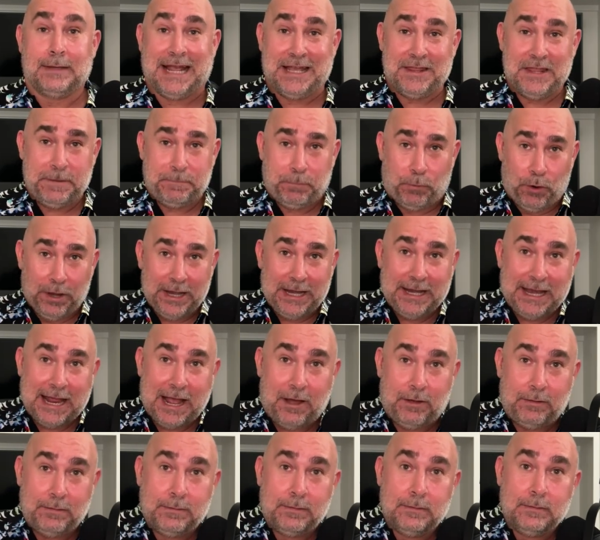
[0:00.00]
And they pointed
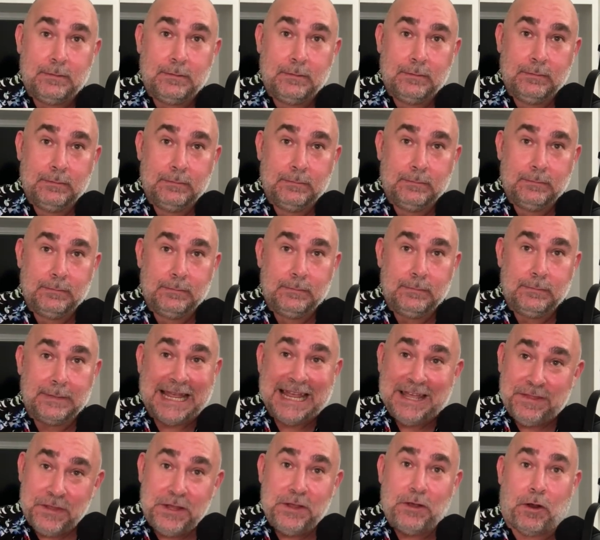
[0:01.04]
out
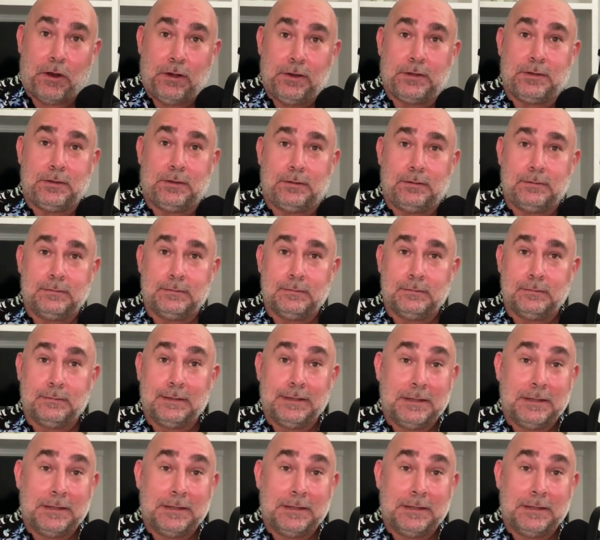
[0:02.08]
in the article,